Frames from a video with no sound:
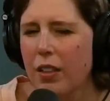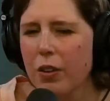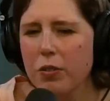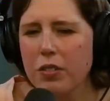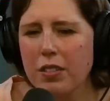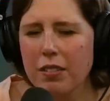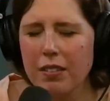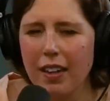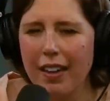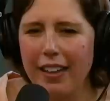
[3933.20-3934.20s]
those
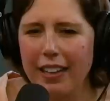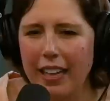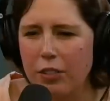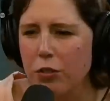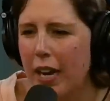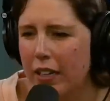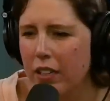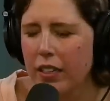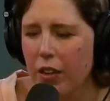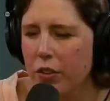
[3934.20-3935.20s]
uh, like direct
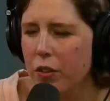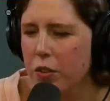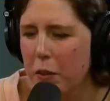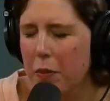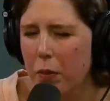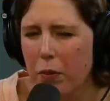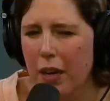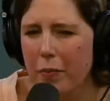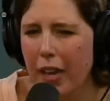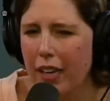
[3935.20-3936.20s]
you know those people
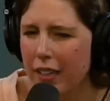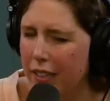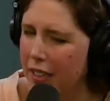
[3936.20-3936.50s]
where i'm like